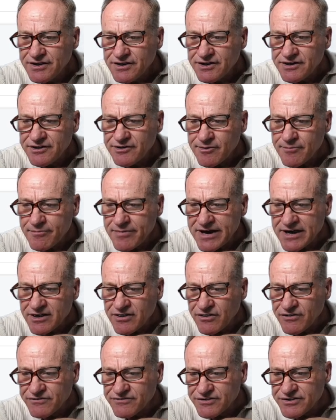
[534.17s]
Come back
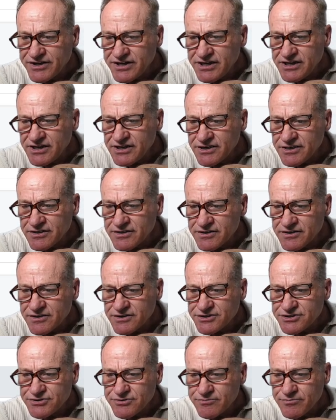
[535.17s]
over here
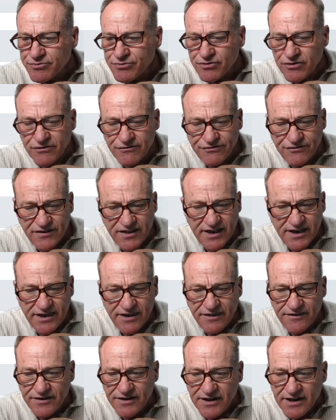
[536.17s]
to
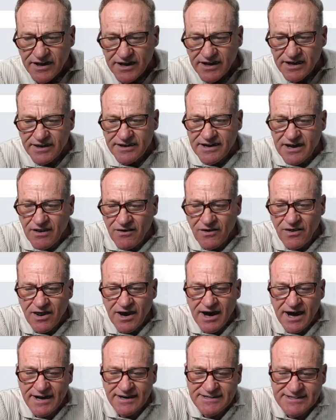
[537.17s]
Profile. Now,
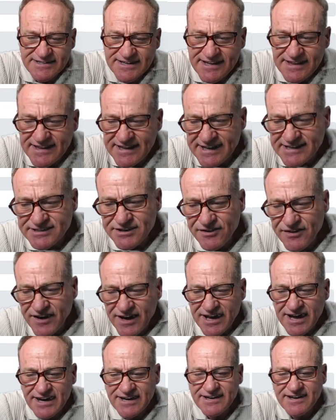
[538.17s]
honestly, these are the
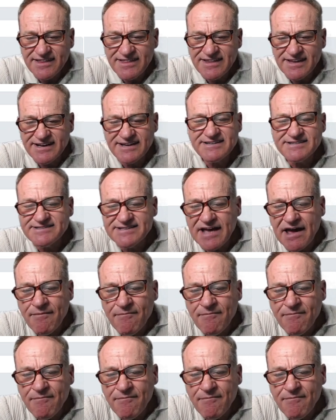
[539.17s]
kind of things that